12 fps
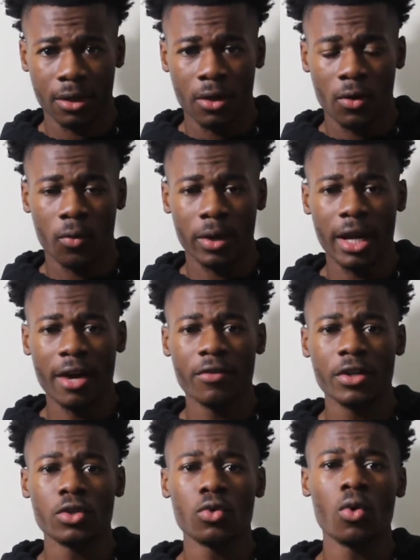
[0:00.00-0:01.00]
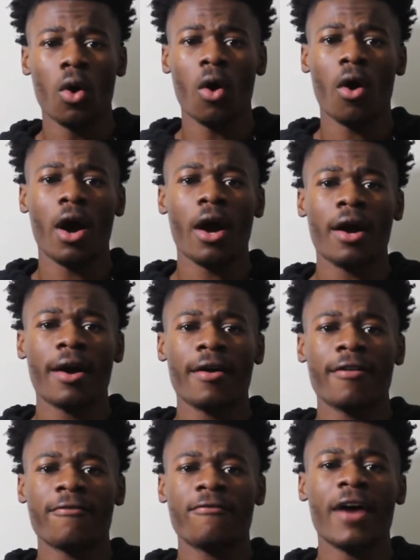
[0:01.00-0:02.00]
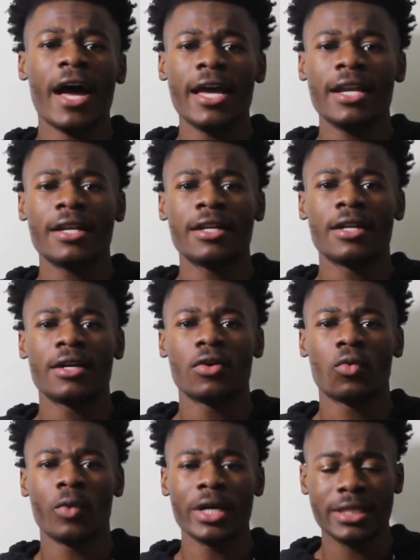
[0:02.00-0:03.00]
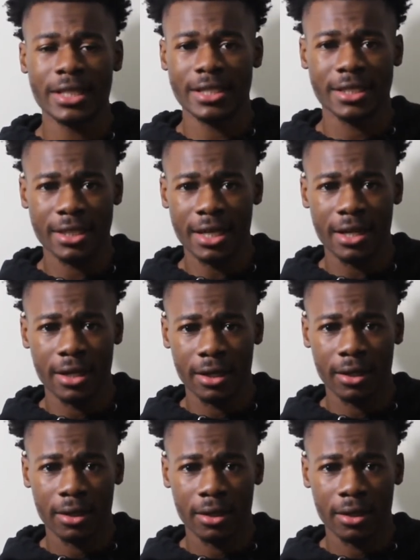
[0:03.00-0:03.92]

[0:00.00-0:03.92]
Whenever you are fighting with this thing,